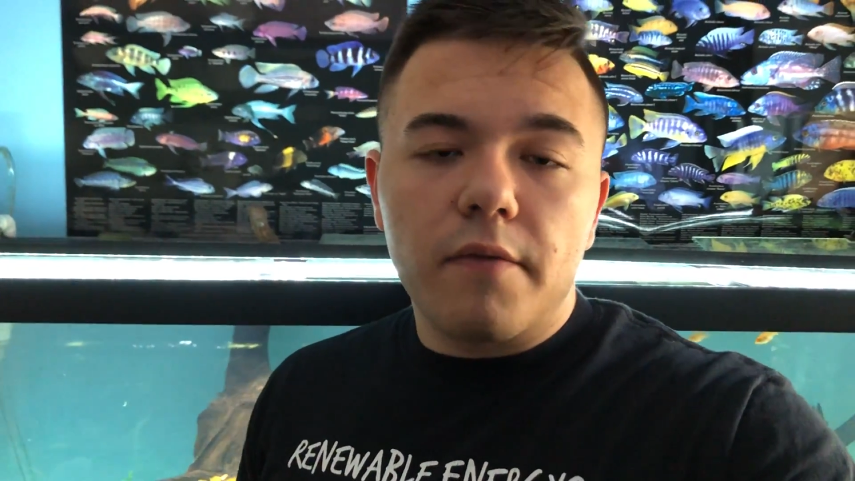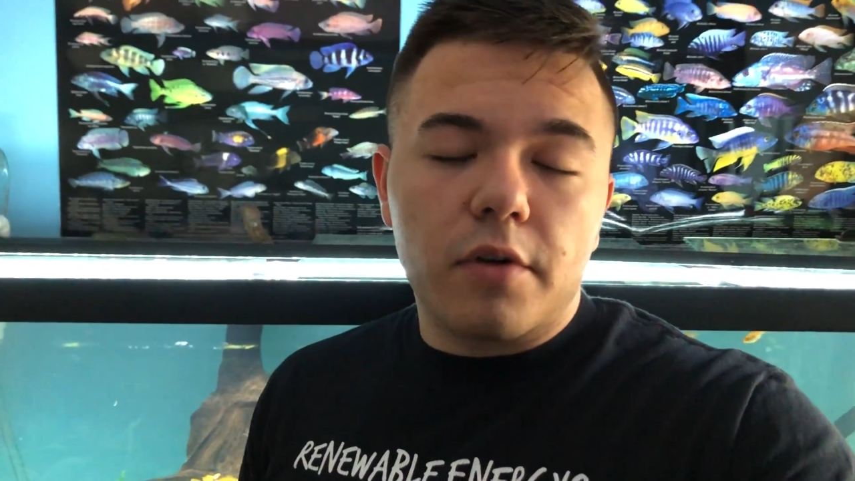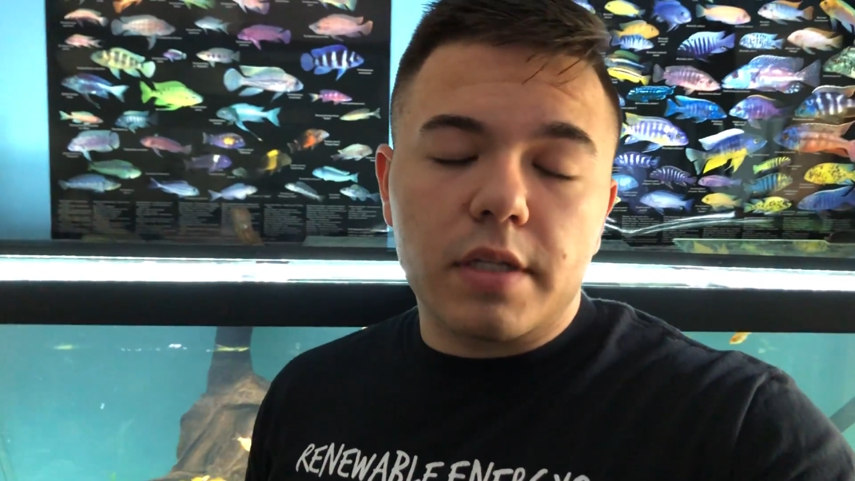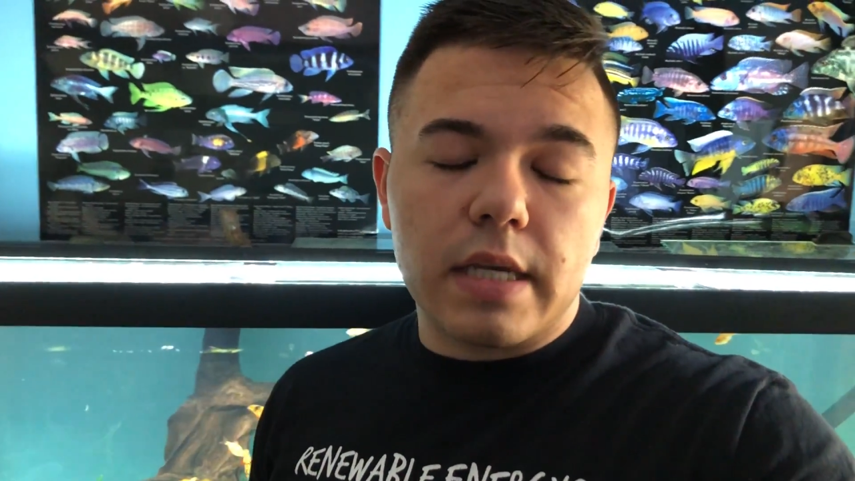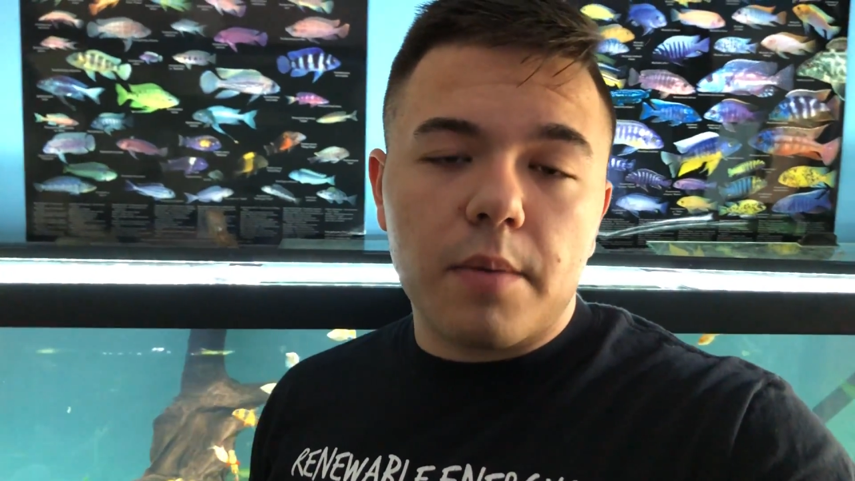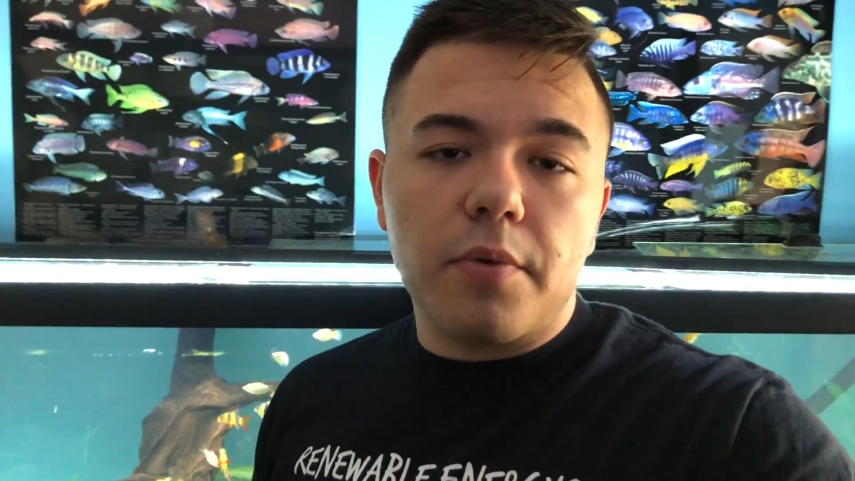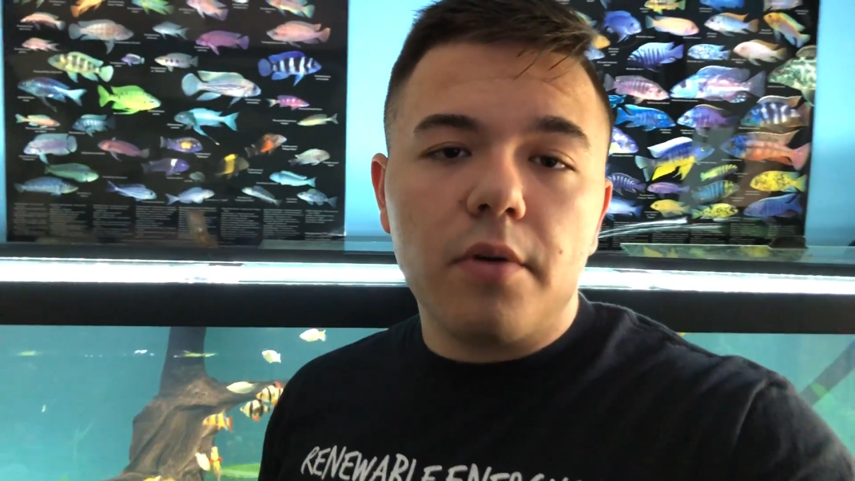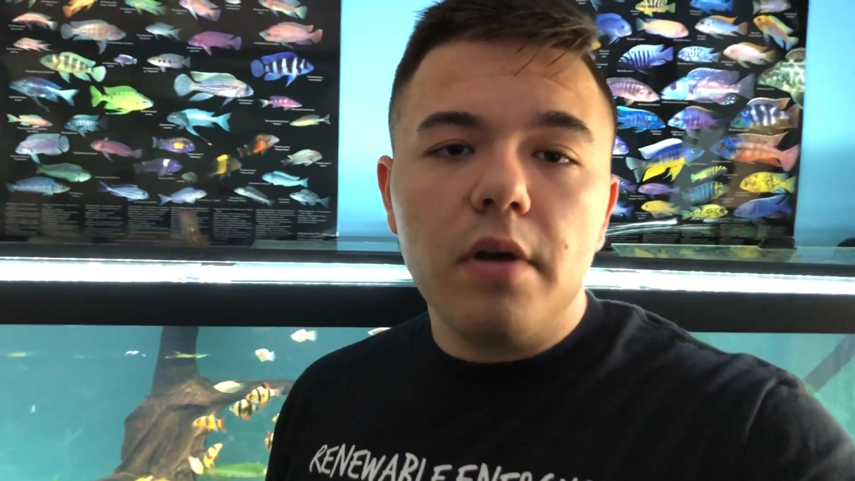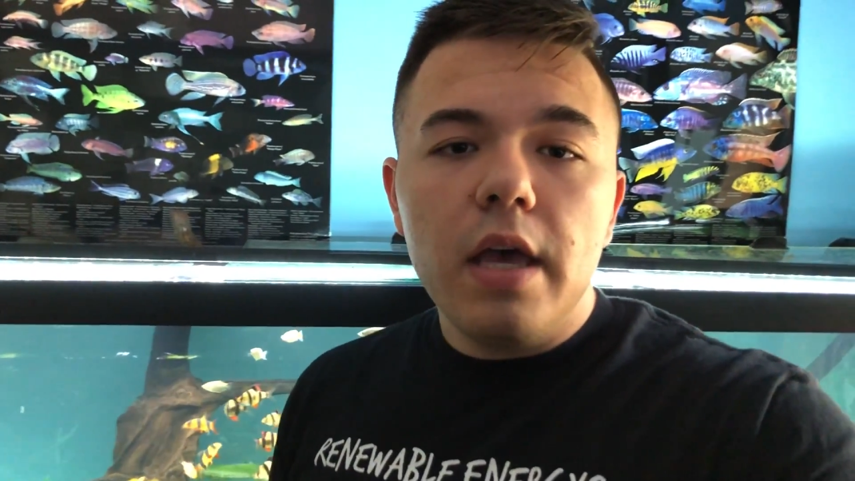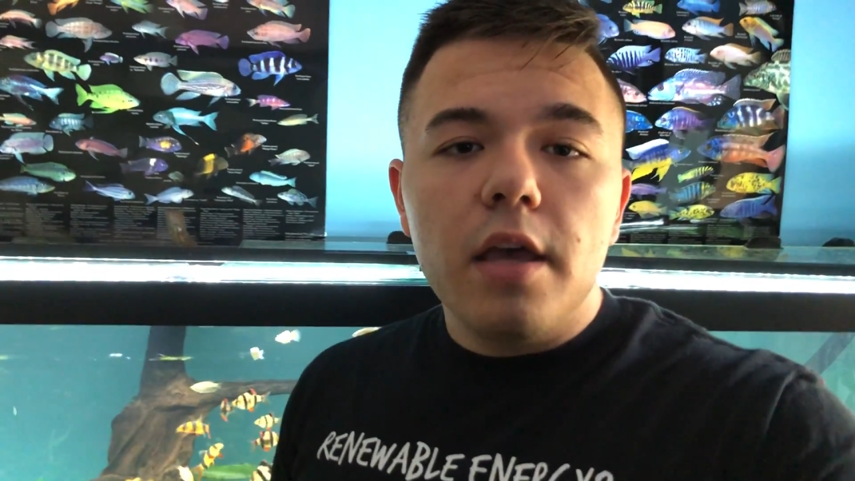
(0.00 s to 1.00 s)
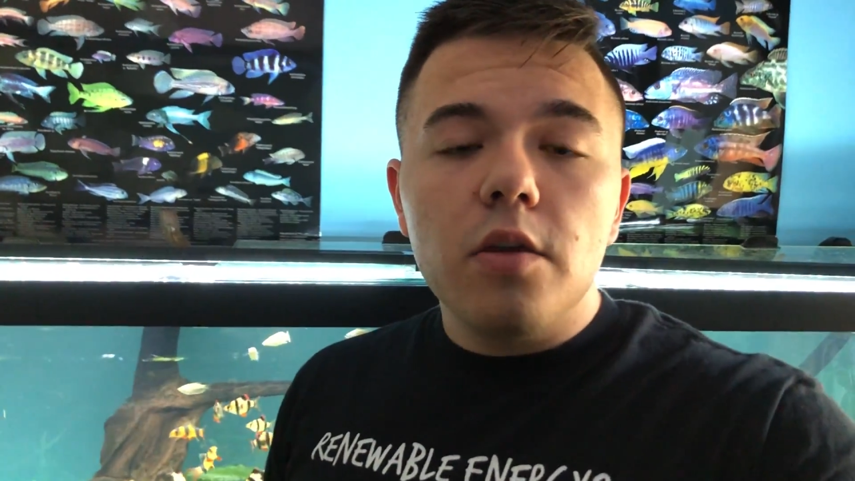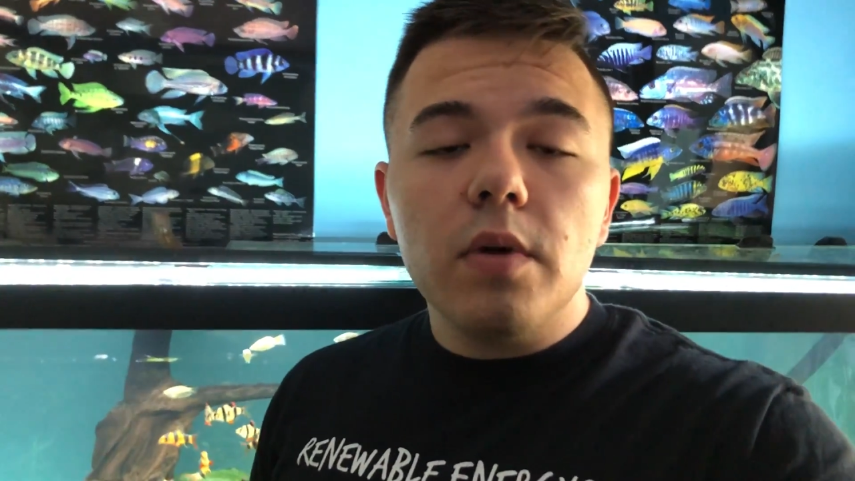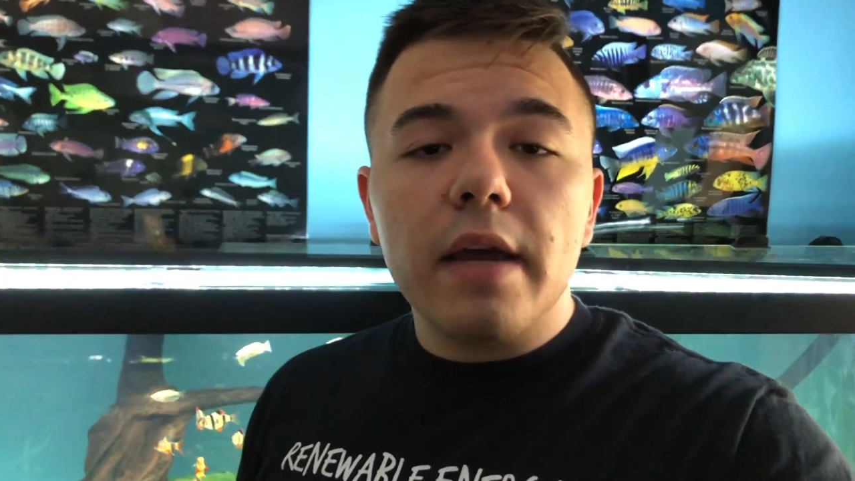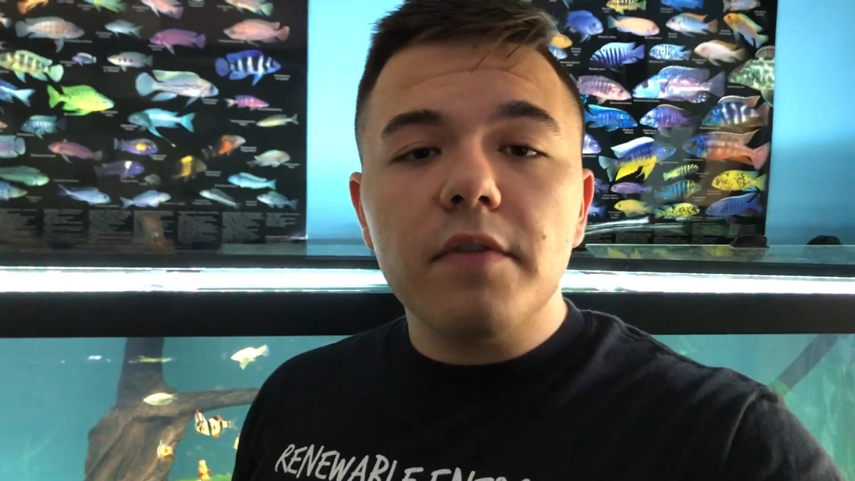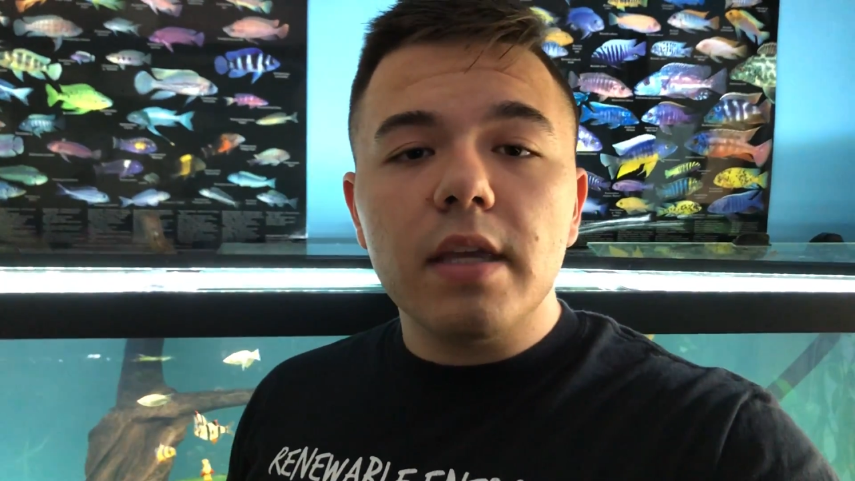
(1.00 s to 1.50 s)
for example, you would have